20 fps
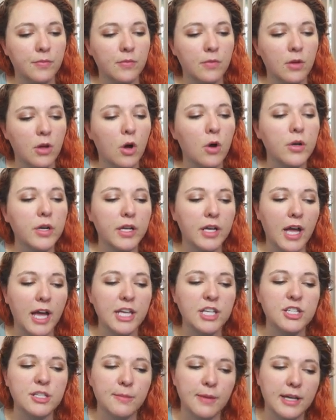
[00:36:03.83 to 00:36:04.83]
Onagai
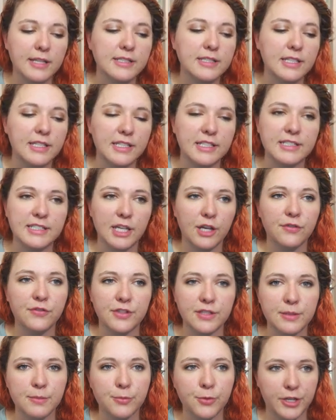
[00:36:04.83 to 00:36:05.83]
shimasu in itself is
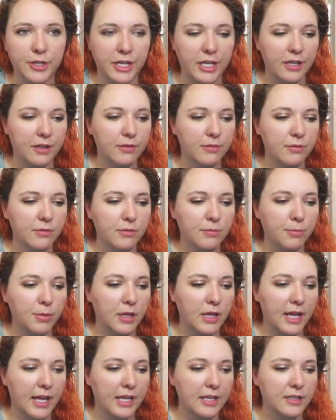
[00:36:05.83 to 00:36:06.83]
a pretty polite.